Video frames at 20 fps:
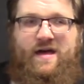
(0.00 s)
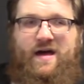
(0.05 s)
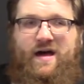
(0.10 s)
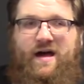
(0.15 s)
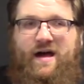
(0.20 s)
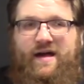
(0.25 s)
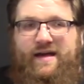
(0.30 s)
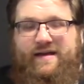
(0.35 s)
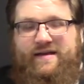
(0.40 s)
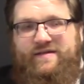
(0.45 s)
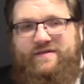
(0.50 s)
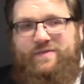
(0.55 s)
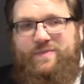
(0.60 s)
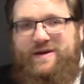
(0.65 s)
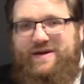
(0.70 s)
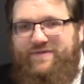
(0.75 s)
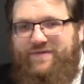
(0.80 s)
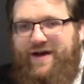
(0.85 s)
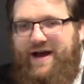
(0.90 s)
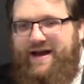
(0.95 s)
is to
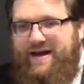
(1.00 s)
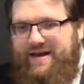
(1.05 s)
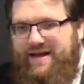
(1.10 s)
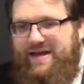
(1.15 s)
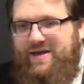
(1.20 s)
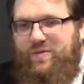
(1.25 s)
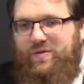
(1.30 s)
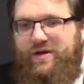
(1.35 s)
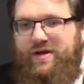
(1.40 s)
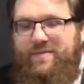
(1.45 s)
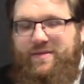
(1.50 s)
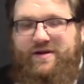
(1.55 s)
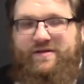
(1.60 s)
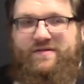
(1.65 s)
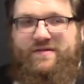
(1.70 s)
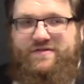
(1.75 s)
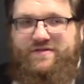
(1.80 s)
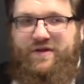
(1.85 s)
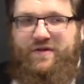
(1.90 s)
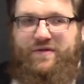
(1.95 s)
be divided equally
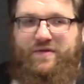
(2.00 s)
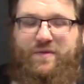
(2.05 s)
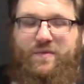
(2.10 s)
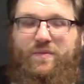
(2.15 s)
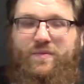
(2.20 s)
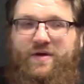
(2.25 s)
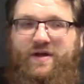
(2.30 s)
amongst the children.